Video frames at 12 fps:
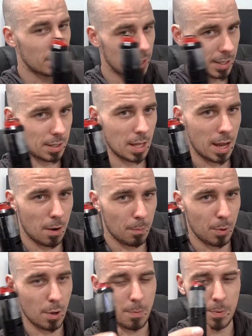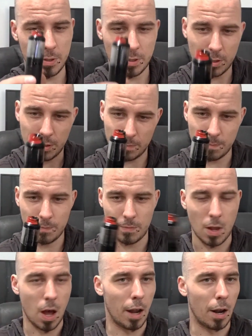Is that on purpose?
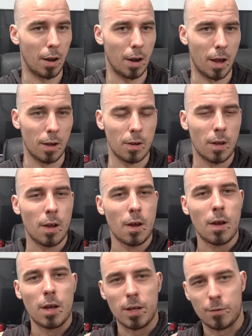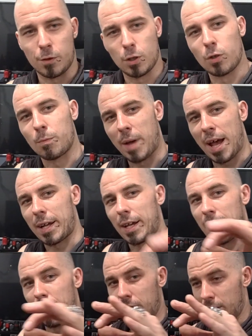I don't know. If you look back
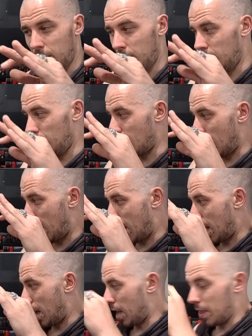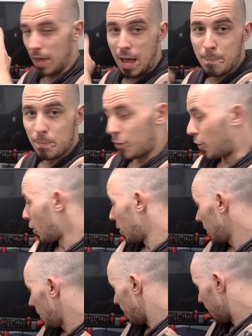at the
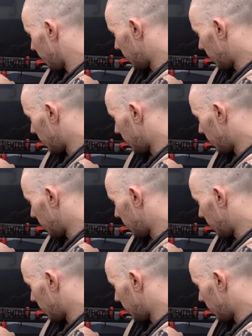M30,